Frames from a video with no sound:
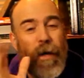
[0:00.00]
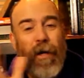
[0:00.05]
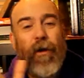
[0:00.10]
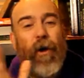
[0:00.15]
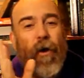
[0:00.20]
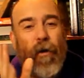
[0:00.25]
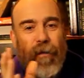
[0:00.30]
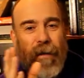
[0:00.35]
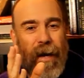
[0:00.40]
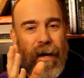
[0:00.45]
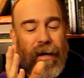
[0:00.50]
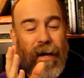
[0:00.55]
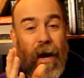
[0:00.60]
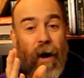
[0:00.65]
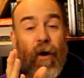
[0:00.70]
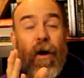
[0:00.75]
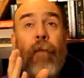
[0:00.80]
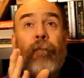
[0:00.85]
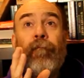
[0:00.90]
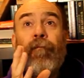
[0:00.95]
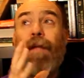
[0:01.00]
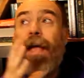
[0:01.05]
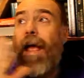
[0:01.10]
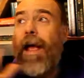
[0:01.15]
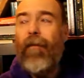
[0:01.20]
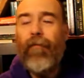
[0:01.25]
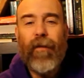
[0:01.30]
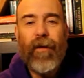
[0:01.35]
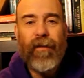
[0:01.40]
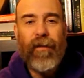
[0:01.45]
know that now.
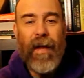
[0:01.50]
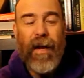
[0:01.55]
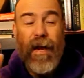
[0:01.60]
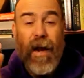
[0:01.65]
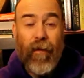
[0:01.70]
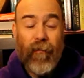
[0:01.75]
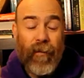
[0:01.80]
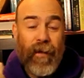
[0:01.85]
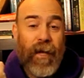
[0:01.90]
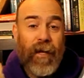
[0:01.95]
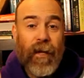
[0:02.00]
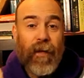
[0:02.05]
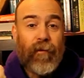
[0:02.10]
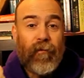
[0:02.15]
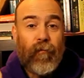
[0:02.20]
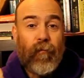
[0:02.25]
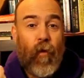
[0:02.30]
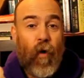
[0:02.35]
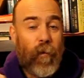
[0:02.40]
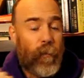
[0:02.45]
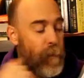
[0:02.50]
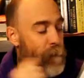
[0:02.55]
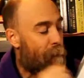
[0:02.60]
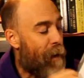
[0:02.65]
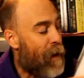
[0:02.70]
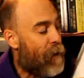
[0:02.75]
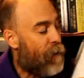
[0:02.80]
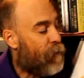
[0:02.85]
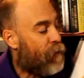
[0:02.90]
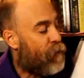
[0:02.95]
Everything, everything that's form and
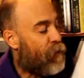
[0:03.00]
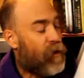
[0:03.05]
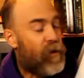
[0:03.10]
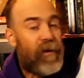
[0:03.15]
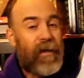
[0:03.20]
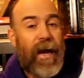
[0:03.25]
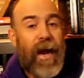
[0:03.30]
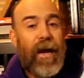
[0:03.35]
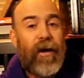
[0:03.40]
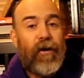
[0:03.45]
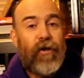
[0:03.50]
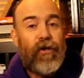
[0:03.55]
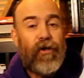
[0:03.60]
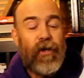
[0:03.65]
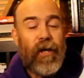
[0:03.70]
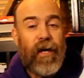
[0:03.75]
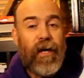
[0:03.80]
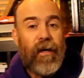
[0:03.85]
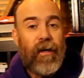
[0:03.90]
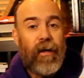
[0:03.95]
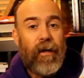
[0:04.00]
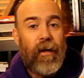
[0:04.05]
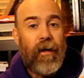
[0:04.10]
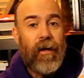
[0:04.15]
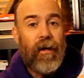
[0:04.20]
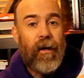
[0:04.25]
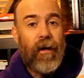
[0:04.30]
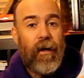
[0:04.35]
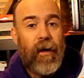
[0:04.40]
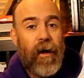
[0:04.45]
matter is just energy
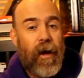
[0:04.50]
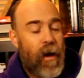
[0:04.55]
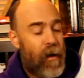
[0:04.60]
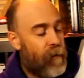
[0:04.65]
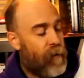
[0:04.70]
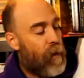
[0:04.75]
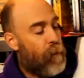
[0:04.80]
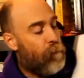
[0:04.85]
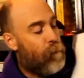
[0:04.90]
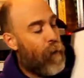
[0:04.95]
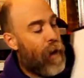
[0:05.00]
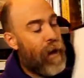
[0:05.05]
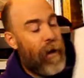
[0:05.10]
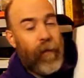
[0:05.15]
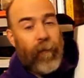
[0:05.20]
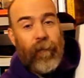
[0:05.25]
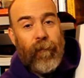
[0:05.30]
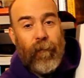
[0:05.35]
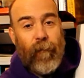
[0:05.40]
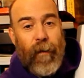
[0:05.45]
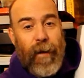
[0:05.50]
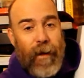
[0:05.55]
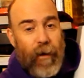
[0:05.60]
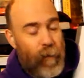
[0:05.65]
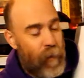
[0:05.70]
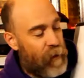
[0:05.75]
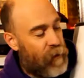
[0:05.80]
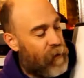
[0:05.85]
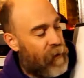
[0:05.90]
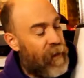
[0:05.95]
that by a
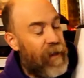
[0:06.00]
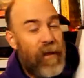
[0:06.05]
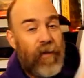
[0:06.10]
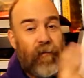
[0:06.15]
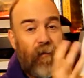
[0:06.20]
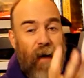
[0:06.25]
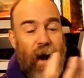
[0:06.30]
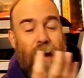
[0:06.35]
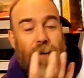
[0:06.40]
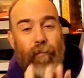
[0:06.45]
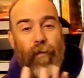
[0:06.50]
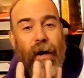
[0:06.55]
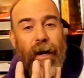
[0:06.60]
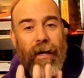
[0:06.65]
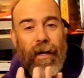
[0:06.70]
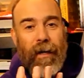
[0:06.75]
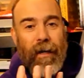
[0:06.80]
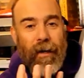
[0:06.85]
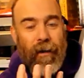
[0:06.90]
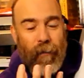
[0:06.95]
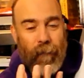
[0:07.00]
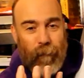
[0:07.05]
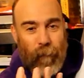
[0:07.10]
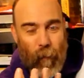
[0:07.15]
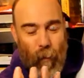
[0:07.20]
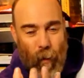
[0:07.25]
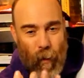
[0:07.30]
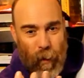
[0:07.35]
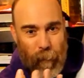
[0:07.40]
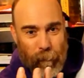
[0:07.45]
frequency is vibrating in a
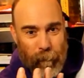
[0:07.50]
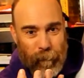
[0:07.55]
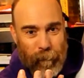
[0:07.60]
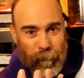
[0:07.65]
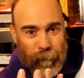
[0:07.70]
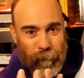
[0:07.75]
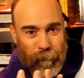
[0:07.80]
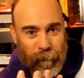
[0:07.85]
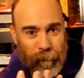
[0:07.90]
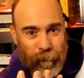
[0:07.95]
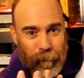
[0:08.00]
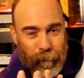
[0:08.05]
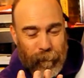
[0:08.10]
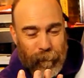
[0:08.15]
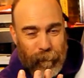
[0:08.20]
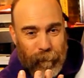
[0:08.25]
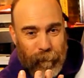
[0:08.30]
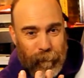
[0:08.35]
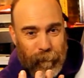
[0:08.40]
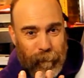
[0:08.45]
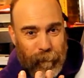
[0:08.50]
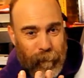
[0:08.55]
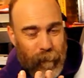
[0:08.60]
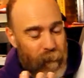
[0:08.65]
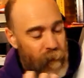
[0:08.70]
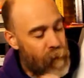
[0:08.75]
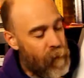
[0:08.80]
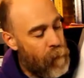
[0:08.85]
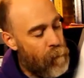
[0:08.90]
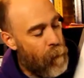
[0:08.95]
form,
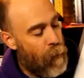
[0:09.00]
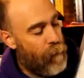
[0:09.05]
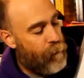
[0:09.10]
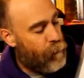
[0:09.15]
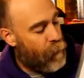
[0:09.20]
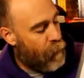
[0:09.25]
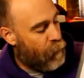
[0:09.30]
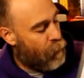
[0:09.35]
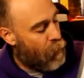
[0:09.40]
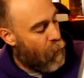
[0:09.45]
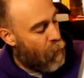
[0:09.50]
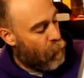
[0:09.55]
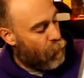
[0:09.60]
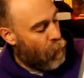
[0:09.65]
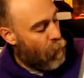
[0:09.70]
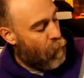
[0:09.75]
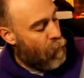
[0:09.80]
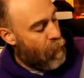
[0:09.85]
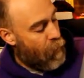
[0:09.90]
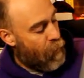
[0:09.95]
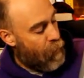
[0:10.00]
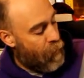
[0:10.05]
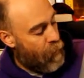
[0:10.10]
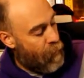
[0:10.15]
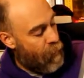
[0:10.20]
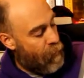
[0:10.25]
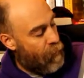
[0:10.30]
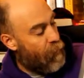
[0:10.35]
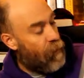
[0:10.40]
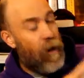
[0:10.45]
my friends. So,
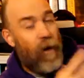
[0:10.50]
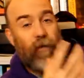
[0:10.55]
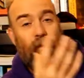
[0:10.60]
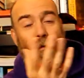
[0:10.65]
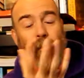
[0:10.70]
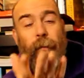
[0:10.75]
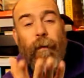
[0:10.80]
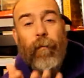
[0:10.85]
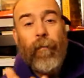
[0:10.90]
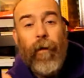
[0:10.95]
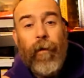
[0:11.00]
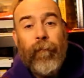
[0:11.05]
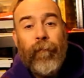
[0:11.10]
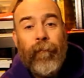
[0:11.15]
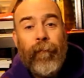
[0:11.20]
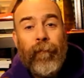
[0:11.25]
and then also remember,